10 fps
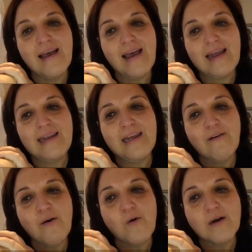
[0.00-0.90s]
And here
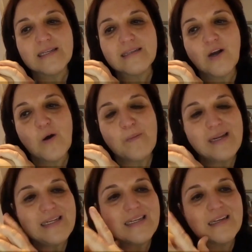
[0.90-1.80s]
I was
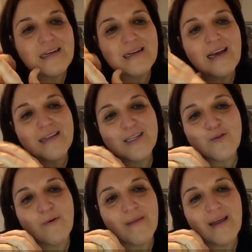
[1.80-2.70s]
completing another
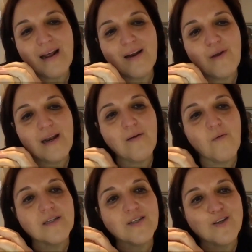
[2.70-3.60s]
swim that I'd really
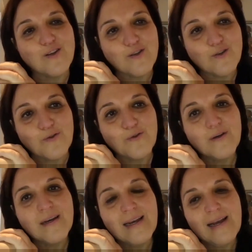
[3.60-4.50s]
wanted to do
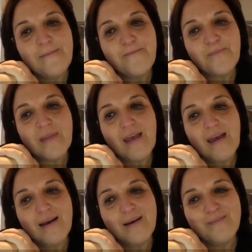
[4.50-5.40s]

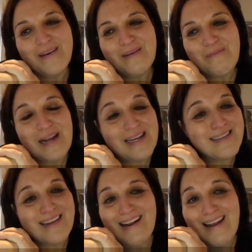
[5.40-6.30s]
um, in a place
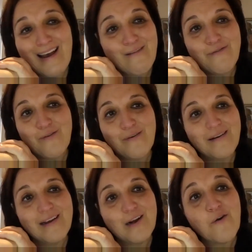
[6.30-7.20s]
that I love for an
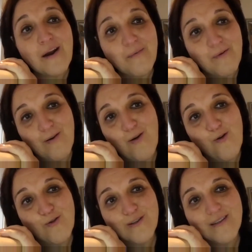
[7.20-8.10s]
incredible
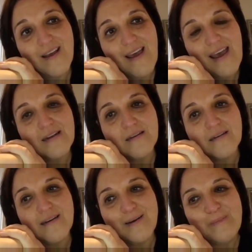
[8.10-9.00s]
cause. And,
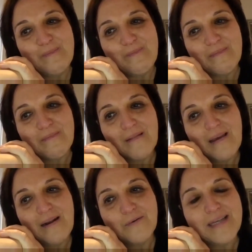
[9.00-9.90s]
um,
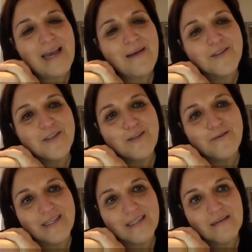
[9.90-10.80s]
and I was able to do
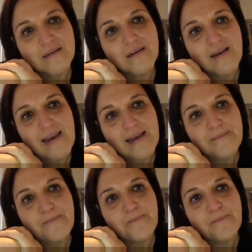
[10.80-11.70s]
it.
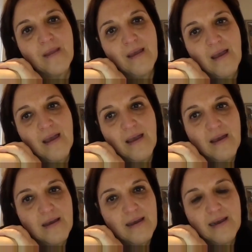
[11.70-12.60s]
And
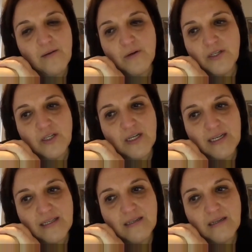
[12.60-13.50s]
it was
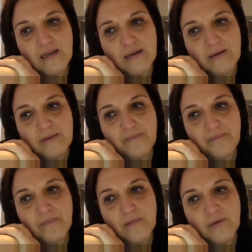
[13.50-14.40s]
just, uh,
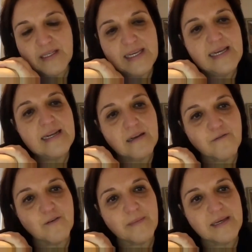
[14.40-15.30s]
it was healing
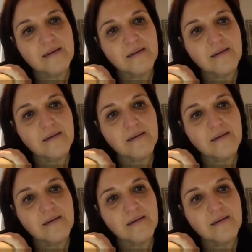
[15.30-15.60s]
for me.